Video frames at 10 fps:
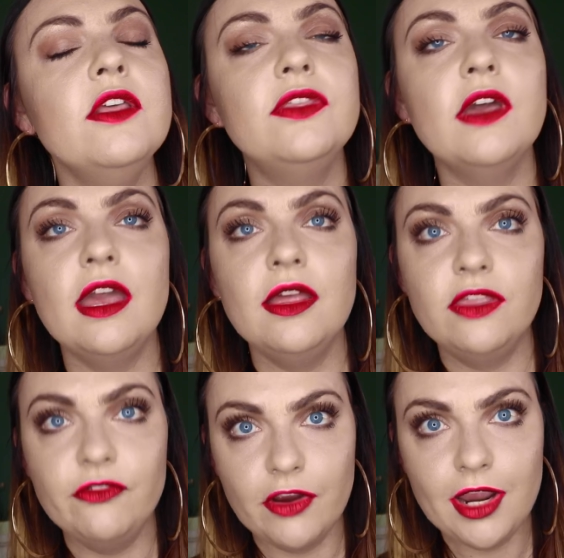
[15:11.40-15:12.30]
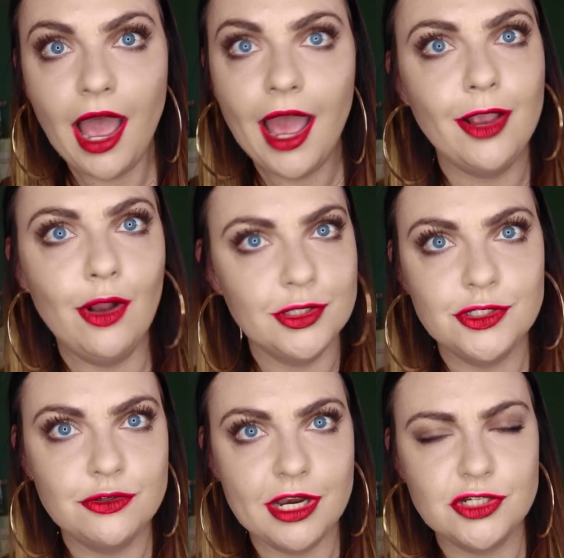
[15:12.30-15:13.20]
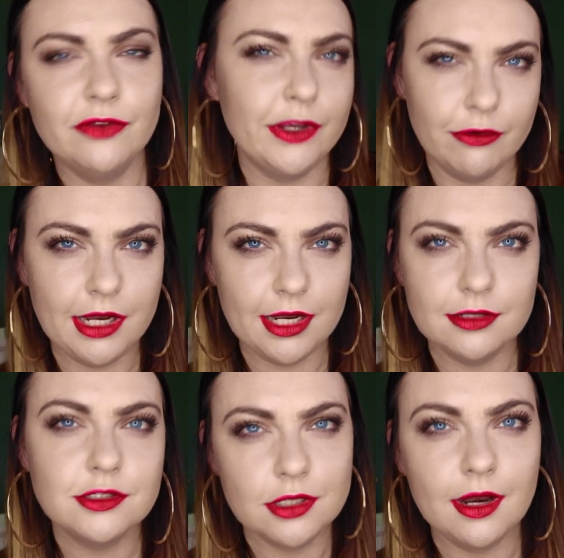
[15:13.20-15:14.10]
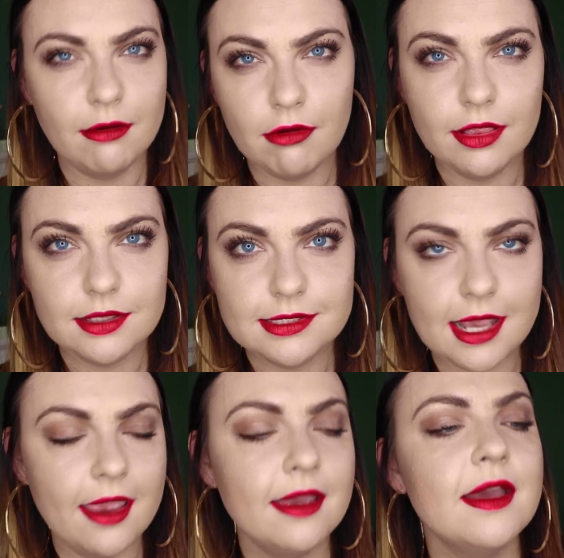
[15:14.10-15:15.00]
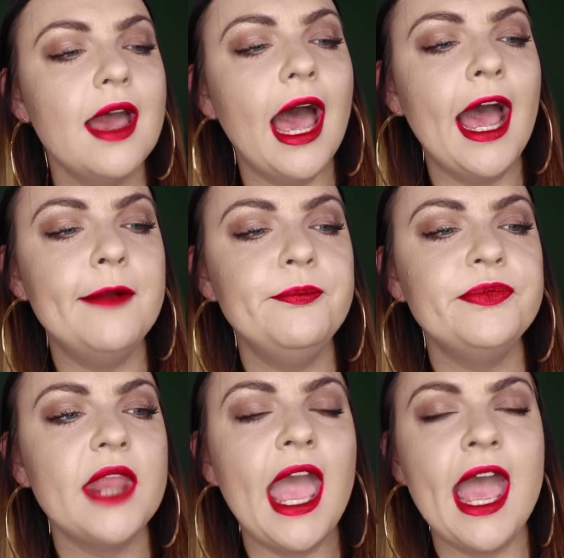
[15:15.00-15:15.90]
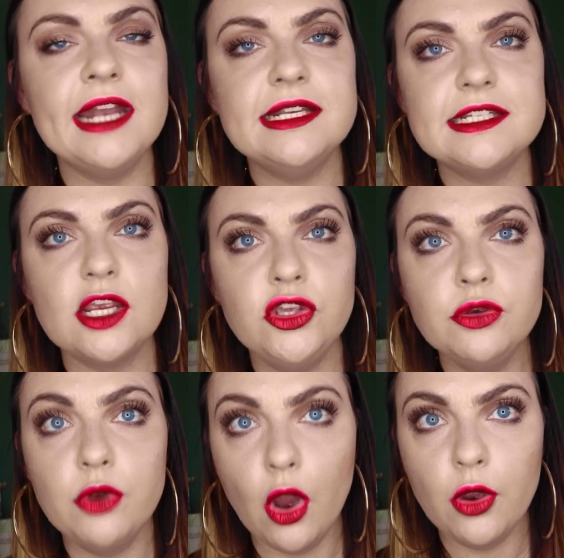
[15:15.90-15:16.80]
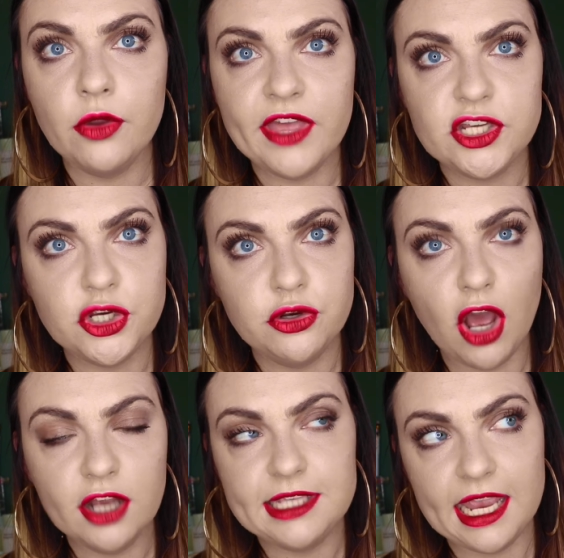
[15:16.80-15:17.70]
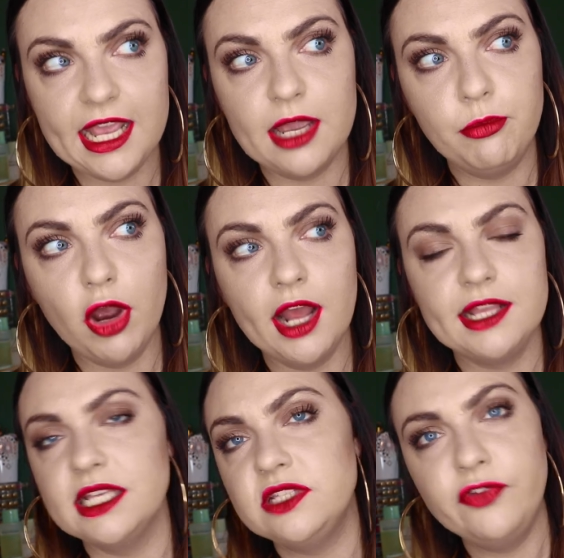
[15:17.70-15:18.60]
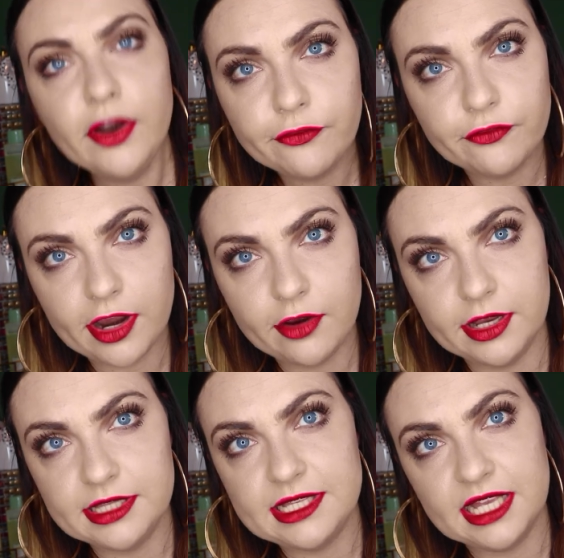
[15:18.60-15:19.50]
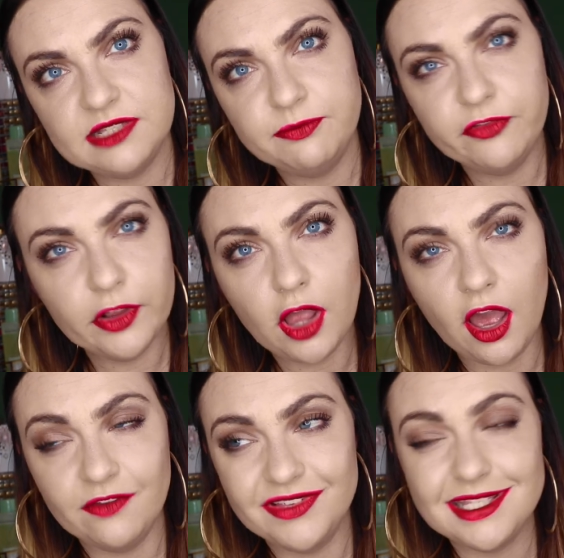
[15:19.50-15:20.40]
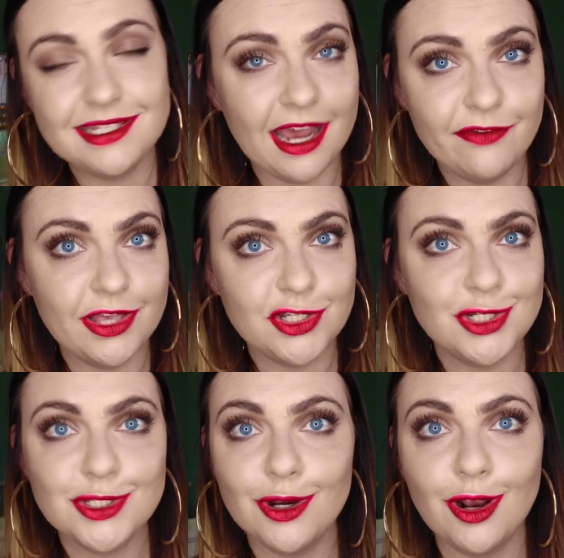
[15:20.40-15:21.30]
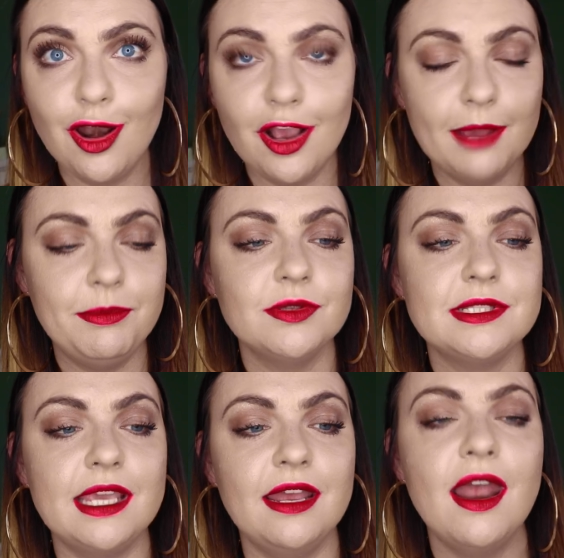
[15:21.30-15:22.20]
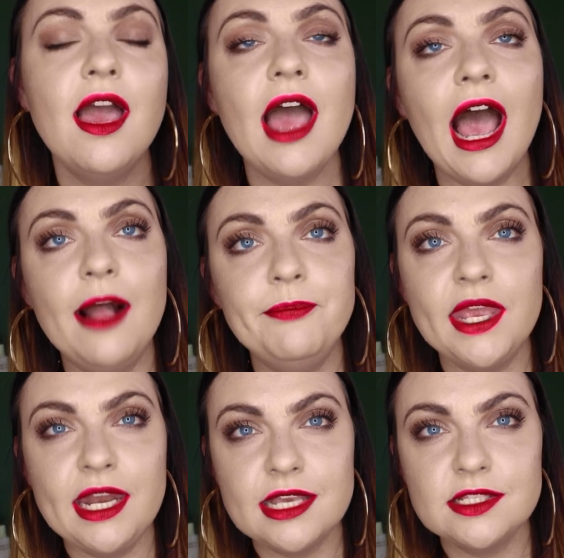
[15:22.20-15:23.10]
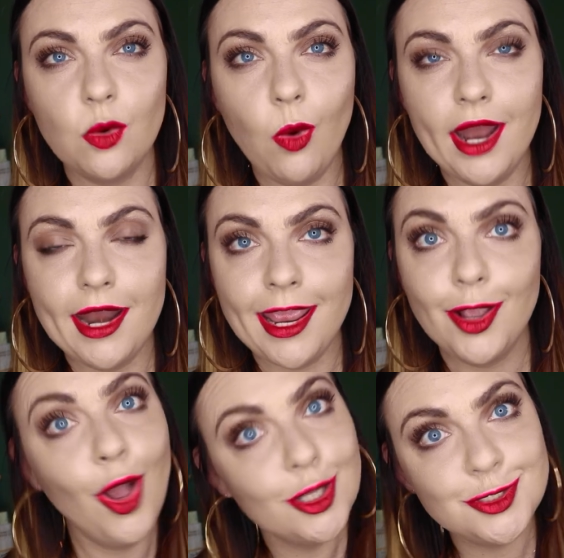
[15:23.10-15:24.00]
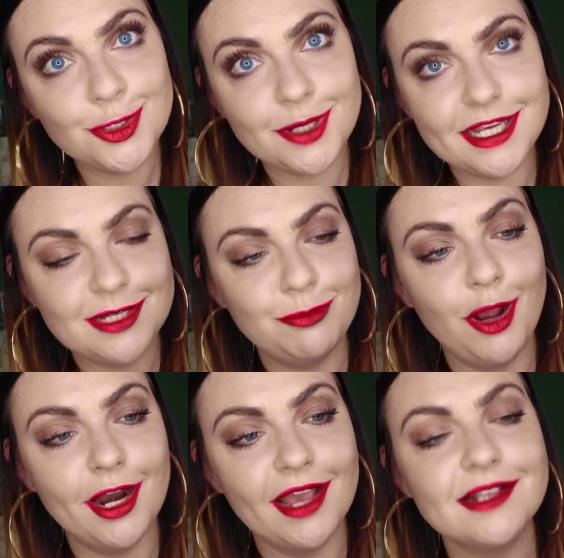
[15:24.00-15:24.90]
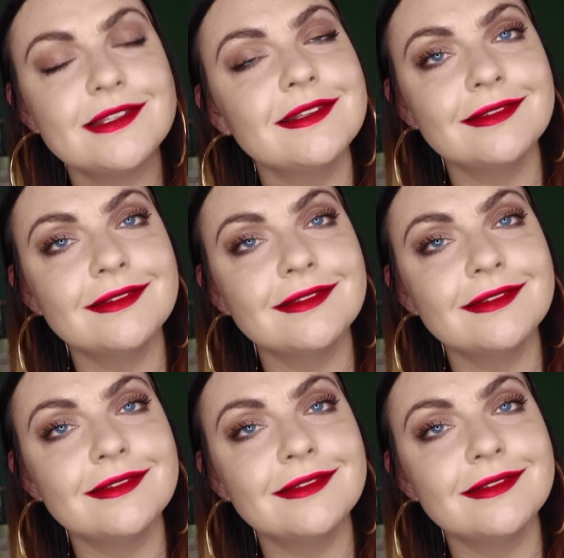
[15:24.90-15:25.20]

the, the very high concentration of ingredients, should I rather say. Um, and you know that you're not getting a product that's full of fragrance, that's full of stuff that's just gonna clog up your skin. Um, it is quite a concentrated product,